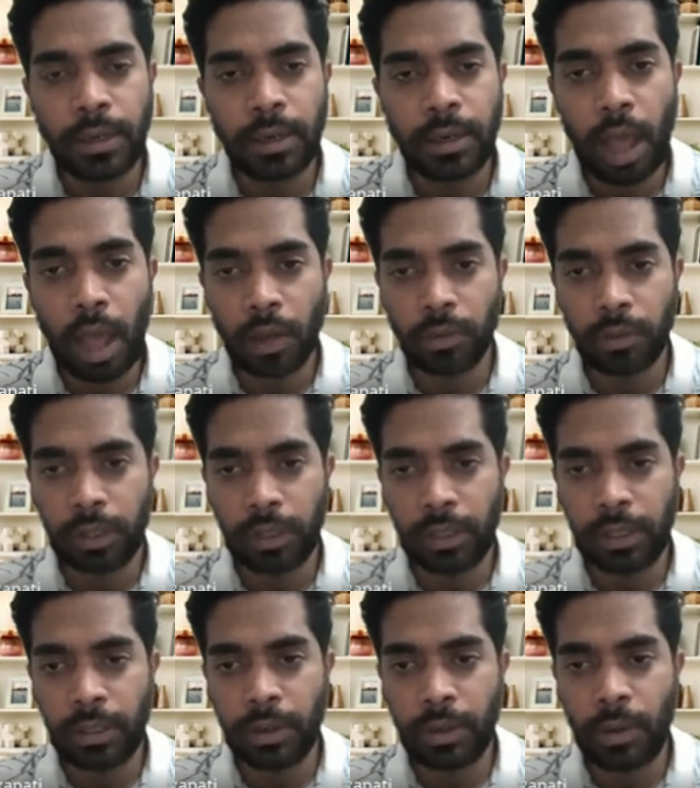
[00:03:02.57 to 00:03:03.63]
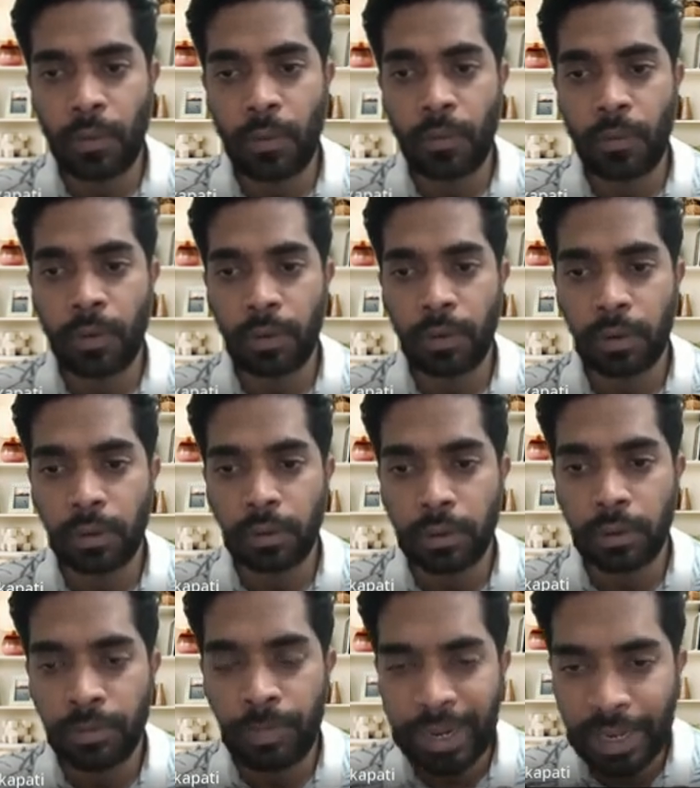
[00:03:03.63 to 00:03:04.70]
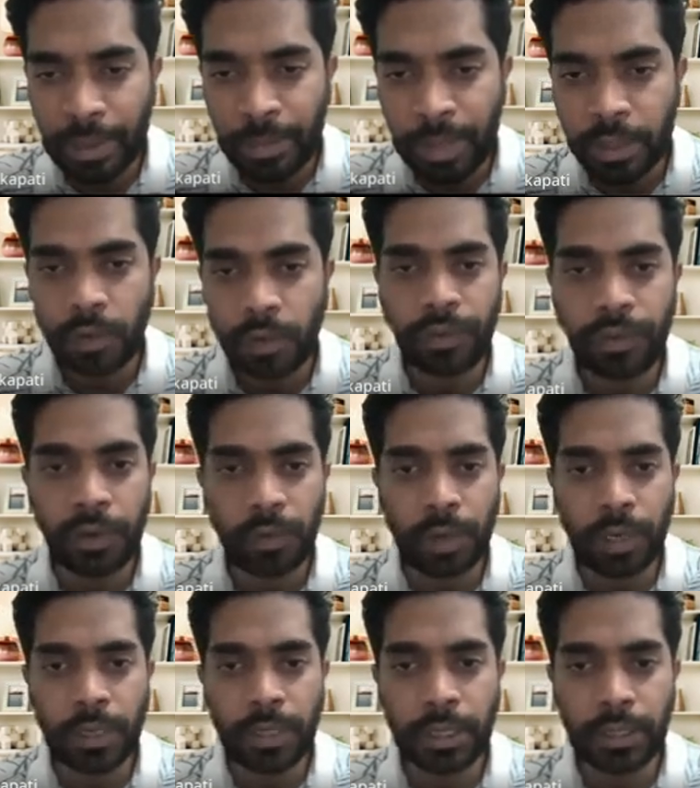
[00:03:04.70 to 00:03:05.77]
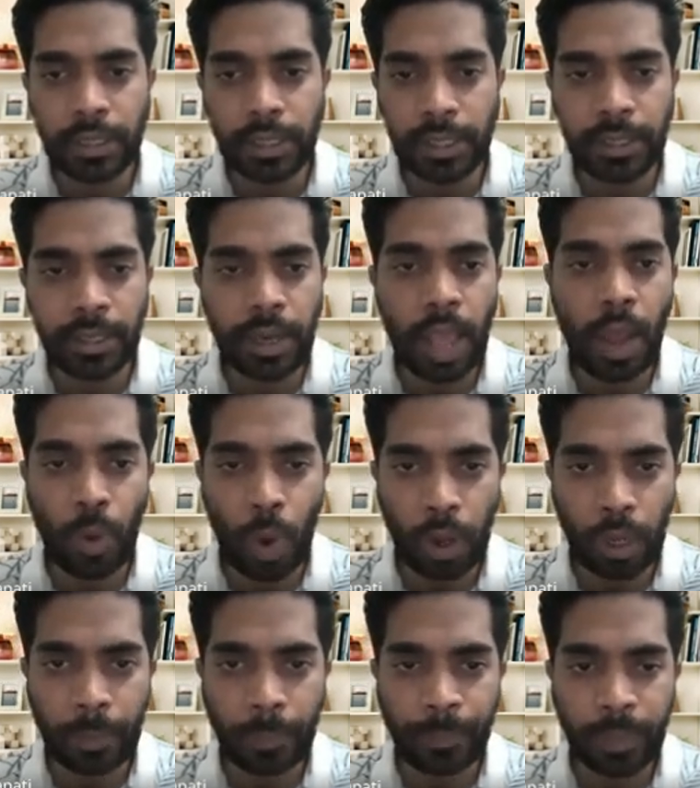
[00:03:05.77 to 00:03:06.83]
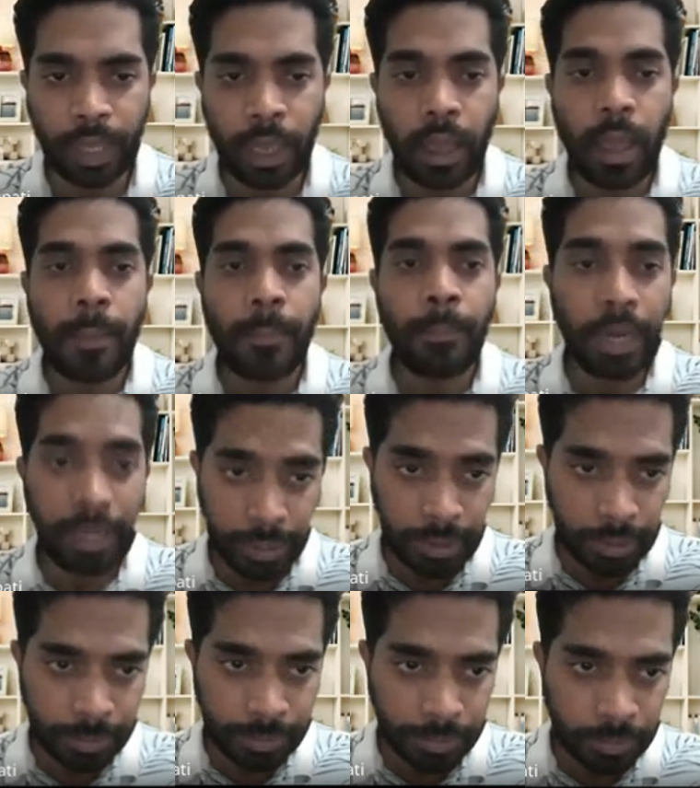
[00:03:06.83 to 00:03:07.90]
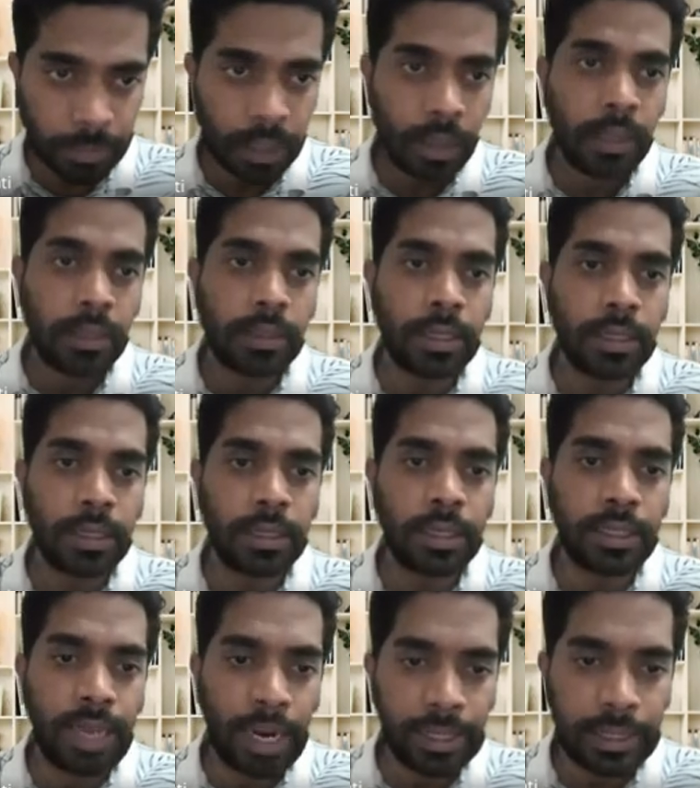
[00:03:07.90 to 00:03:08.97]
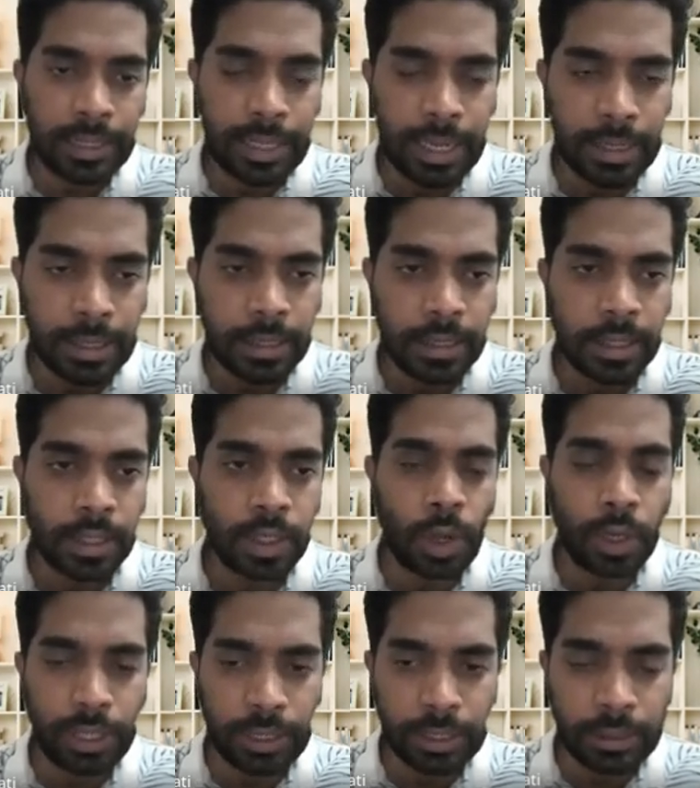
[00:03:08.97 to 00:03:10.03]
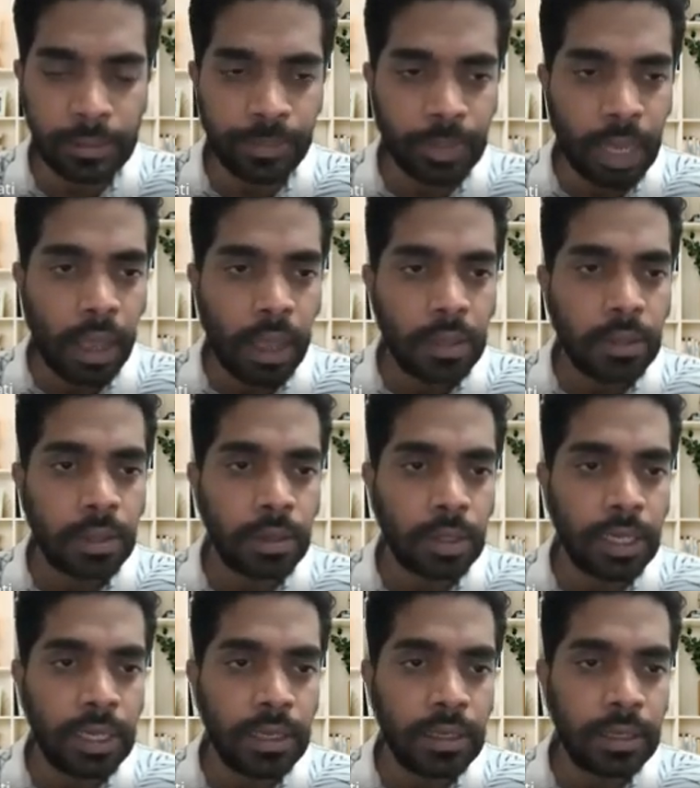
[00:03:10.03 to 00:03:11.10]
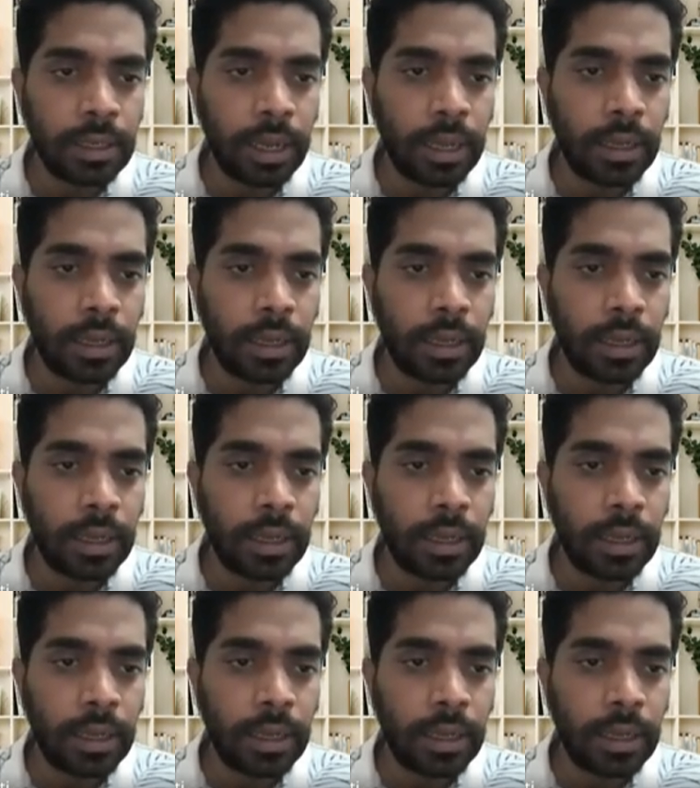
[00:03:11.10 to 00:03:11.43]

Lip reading: how the pandemics of influenza created a havoc. But since the title says it's historical, so here,